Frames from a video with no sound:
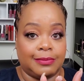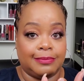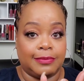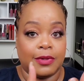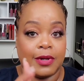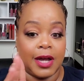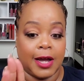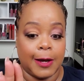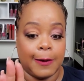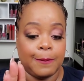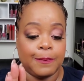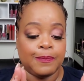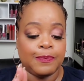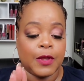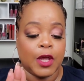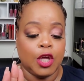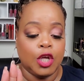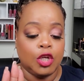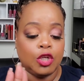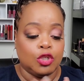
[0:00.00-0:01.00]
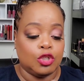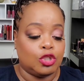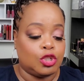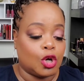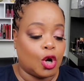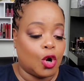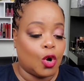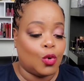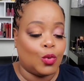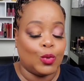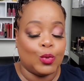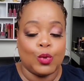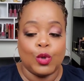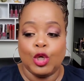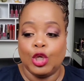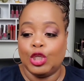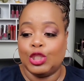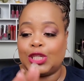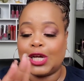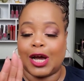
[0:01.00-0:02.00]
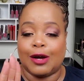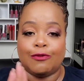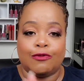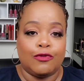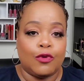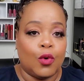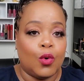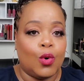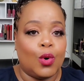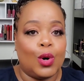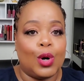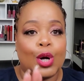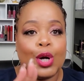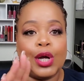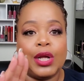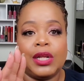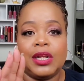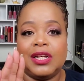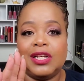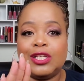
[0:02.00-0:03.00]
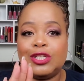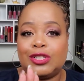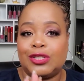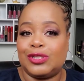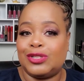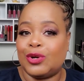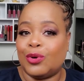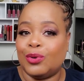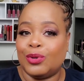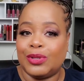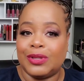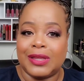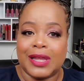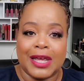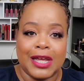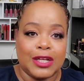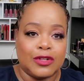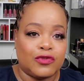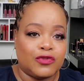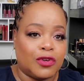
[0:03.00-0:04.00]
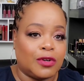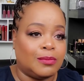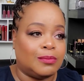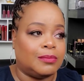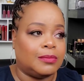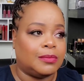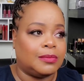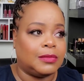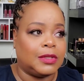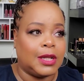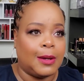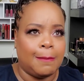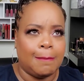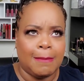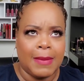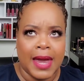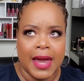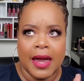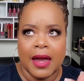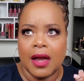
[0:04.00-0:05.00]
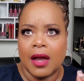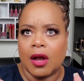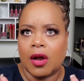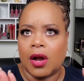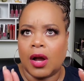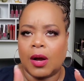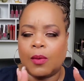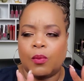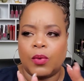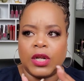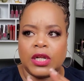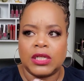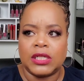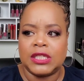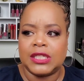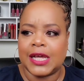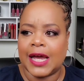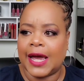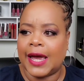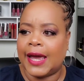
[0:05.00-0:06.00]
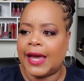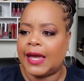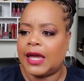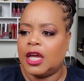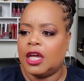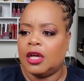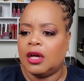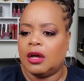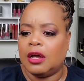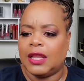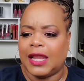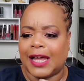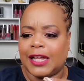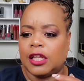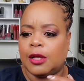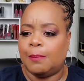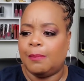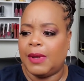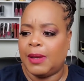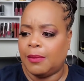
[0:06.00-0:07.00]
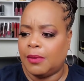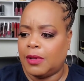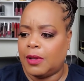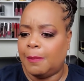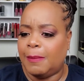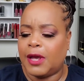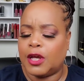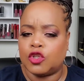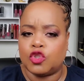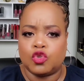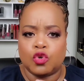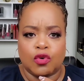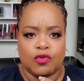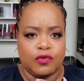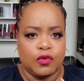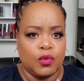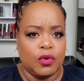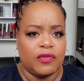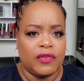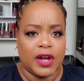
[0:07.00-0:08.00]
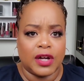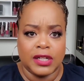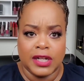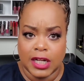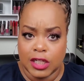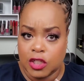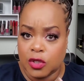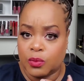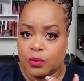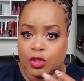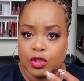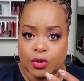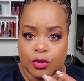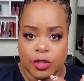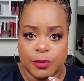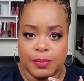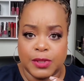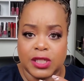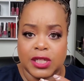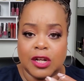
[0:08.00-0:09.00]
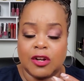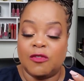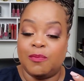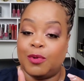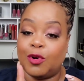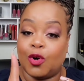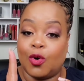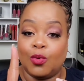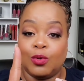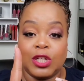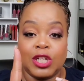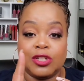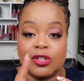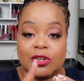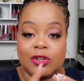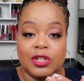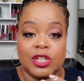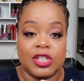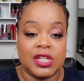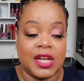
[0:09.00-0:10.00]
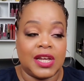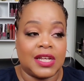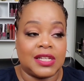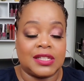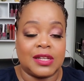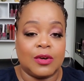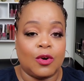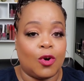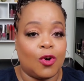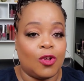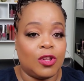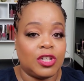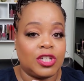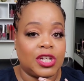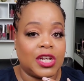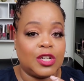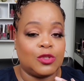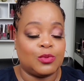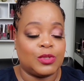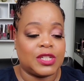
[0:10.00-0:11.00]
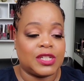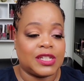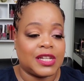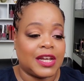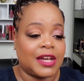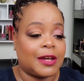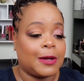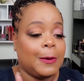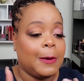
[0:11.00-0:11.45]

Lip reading: Okay. So Tom Ford, certain things from La Mer. I want to say like the La Mer Soft Fluid Foundation was 30% off, but only certain shades. All the shades wasn't there.